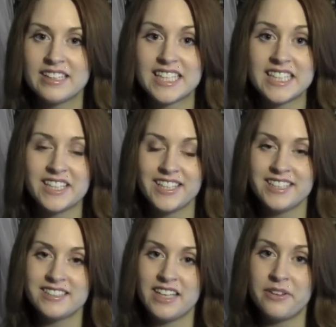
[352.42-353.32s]
Then there
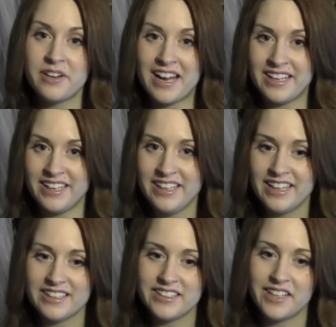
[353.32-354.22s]
is
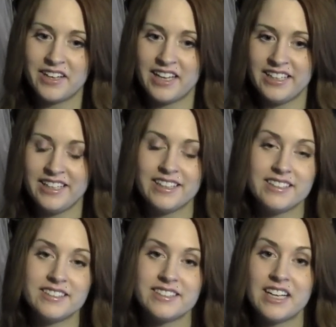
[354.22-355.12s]
Eirene, and Eirene
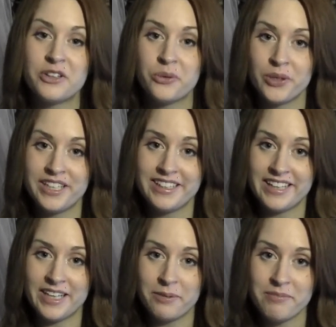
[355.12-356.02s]
is a Greek
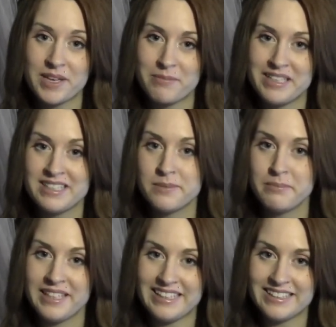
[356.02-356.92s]
name that means
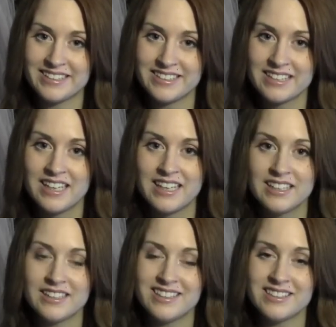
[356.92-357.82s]
peace.
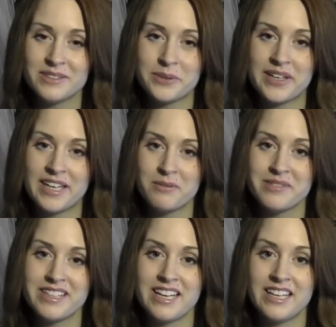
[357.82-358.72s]
This is where
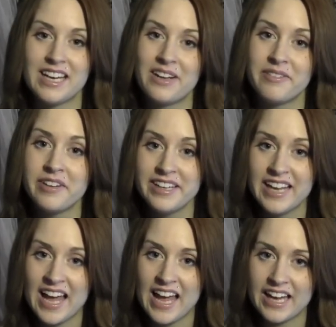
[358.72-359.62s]
names like
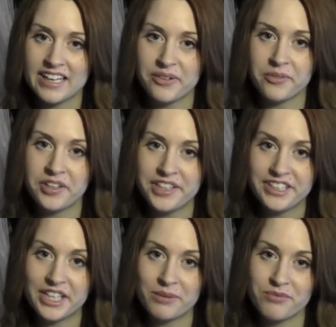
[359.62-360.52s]
Irina and
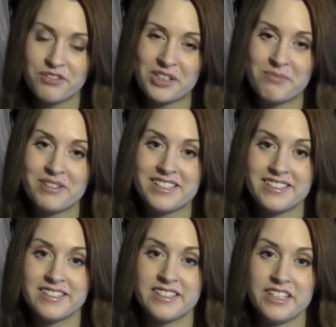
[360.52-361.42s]
Irene come from.
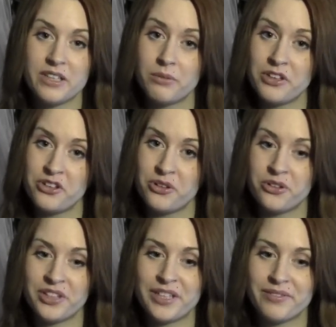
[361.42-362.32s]
This is the original
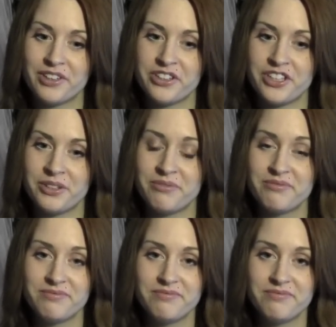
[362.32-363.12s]
Greek version.